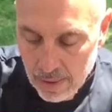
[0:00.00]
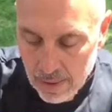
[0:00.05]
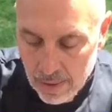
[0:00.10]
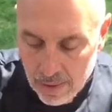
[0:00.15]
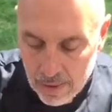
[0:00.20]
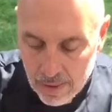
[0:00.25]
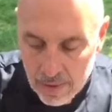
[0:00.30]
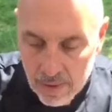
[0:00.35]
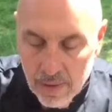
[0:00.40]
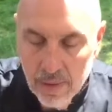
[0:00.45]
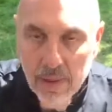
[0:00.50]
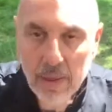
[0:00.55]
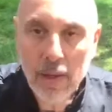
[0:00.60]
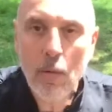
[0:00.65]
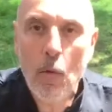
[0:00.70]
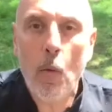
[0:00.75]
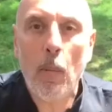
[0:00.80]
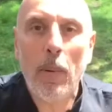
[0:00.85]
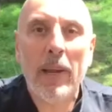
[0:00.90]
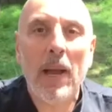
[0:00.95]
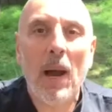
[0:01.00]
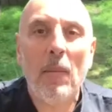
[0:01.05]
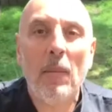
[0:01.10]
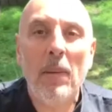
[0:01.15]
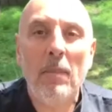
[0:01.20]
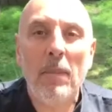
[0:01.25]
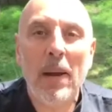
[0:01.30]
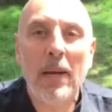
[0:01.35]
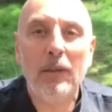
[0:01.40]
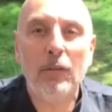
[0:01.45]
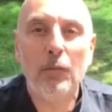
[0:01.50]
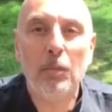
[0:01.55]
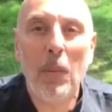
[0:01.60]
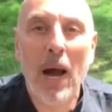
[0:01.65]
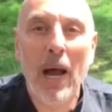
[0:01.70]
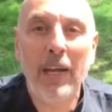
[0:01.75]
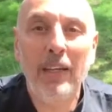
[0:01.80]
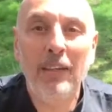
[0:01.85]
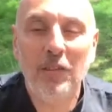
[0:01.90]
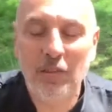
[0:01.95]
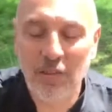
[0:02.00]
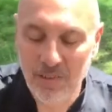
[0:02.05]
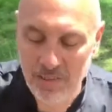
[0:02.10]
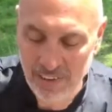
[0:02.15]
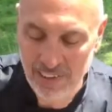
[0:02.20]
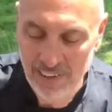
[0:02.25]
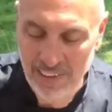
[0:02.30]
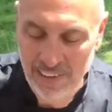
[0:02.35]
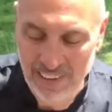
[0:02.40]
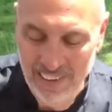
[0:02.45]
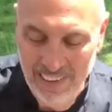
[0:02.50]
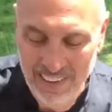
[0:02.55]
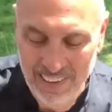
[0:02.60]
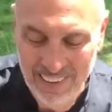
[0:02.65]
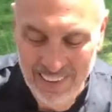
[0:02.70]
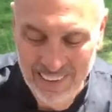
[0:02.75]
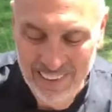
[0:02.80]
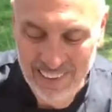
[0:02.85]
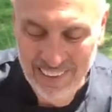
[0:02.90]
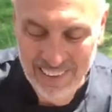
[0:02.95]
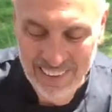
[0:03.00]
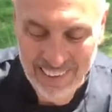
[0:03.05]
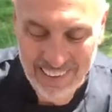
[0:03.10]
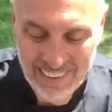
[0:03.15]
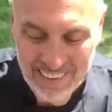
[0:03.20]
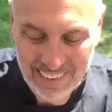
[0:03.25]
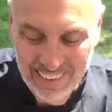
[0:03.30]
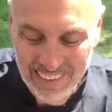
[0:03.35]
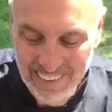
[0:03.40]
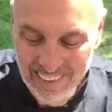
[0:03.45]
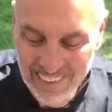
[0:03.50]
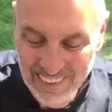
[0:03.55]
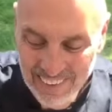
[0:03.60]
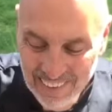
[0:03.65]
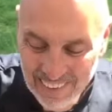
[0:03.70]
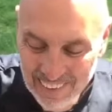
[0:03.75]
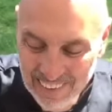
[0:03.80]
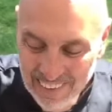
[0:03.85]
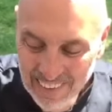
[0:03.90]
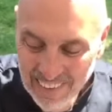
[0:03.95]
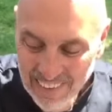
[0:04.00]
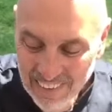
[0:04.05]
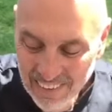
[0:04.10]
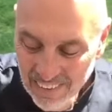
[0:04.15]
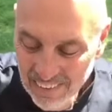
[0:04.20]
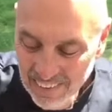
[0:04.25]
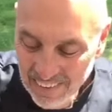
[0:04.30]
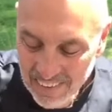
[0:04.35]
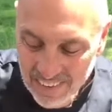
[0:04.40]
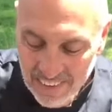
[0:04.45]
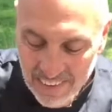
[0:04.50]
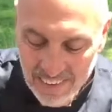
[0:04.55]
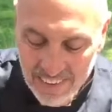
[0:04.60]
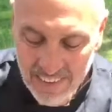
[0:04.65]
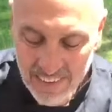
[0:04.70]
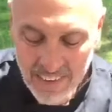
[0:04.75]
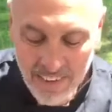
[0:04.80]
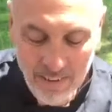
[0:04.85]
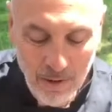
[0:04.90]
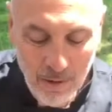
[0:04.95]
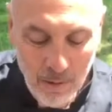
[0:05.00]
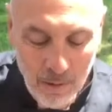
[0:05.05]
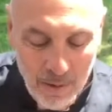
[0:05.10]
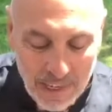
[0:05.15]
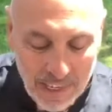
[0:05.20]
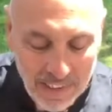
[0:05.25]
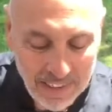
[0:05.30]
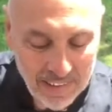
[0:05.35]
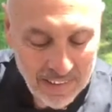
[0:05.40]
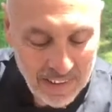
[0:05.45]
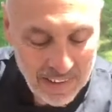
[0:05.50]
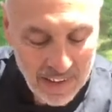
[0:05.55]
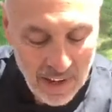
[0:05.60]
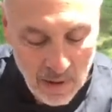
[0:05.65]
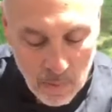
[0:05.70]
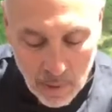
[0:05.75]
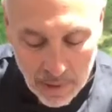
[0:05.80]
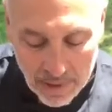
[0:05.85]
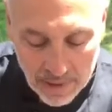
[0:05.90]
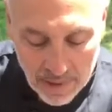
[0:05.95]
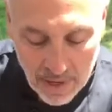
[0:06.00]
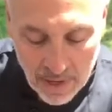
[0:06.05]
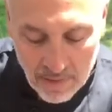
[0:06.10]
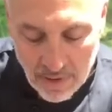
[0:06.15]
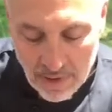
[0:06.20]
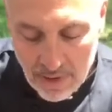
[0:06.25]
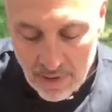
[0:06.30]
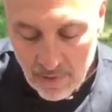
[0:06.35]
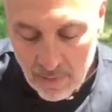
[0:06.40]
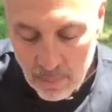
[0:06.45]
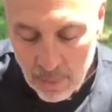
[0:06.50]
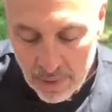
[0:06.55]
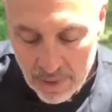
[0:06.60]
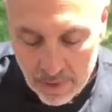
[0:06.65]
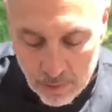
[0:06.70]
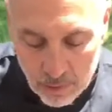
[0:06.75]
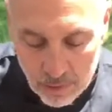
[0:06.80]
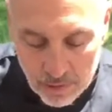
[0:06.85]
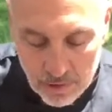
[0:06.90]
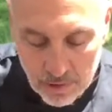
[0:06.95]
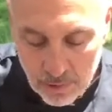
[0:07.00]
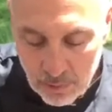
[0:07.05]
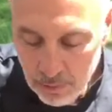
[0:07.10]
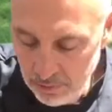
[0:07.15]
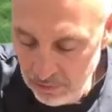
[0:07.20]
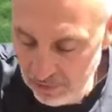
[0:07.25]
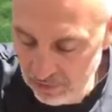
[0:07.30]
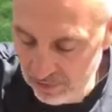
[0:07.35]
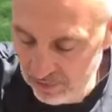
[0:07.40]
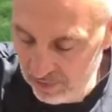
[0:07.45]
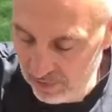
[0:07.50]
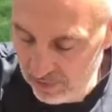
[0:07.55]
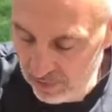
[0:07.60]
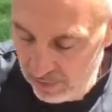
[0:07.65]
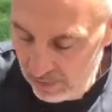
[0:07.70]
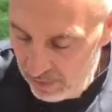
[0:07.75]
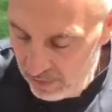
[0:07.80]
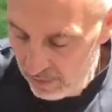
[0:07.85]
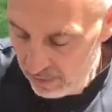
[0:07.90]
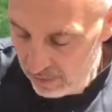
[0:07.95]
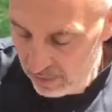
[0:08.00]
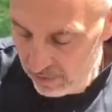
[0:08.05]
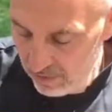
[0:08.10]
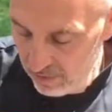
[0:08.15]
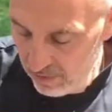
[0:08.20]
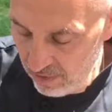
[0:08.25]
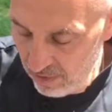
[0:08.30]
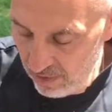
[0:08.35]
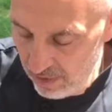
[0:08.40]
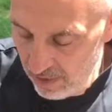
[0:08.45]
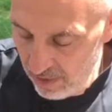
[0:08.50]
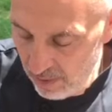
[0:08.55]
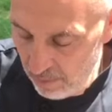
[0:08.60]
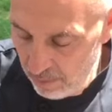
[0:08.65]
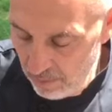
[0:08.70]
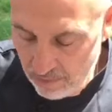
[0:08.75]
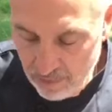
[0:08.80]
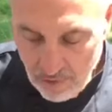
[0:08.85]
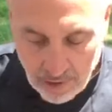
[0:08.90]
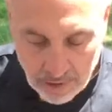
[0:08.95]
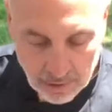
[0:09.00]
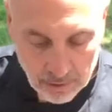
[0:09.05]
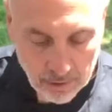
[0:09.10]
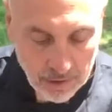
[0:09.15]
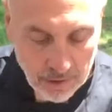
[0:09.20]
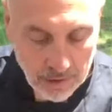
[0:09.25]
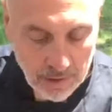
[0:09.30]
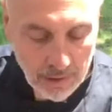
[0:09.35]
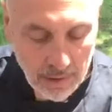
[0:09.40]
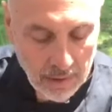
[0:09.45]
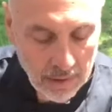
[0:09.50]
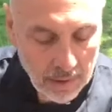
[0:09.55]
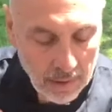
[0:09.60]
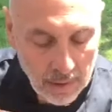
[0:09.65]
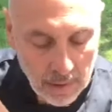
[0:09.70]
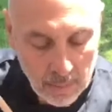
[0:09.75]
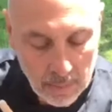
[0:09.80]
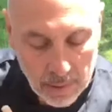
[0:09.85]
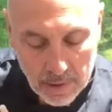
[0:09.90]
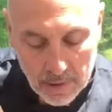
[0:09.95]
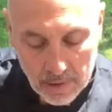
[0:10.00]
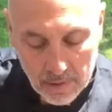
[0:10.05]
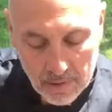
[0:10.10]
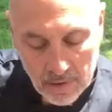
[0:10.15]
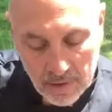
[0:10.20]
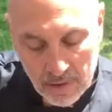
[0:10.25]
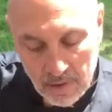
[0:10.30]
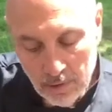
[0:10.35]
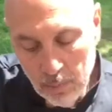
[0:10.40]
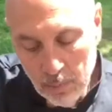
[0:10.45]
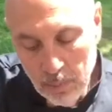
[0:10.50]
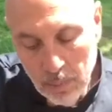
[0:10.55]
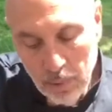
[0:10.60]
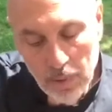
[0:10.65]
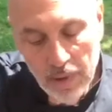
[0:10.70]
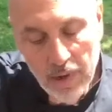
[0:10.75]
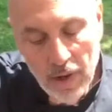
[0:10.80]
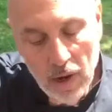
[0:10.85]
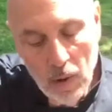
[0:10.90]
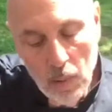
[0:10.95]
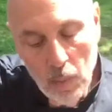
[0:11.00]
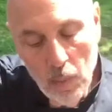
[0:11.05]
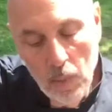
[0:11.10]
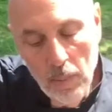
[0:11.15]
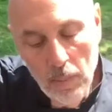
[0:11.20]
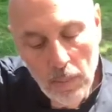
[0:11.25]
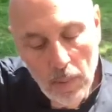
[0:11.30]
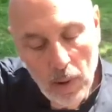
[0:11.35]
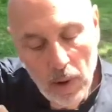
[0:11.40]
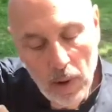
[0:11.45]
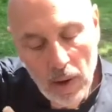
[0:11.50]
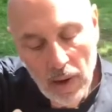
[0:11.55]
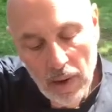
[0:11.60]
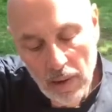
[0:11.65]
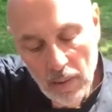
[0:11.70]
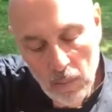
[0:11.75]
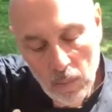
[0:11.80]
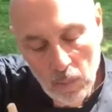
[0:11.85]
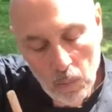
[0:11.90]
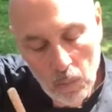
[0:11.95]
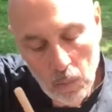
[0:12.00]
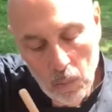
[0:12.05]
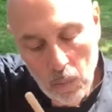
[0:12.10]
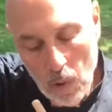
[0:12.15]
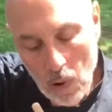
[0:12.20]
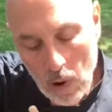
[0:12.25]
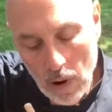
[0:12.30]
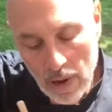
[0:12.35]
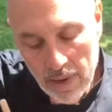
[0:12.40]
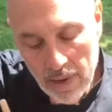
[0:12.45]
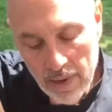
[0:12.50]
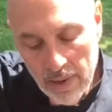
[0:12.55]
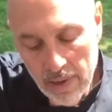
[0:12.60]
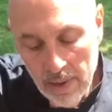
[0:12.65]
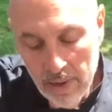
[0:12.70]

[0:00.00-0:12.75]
They're all becoming best mates. They all get to know one another. They've been introduced. I'm going to turn it up a fraction, because at this point I want my wine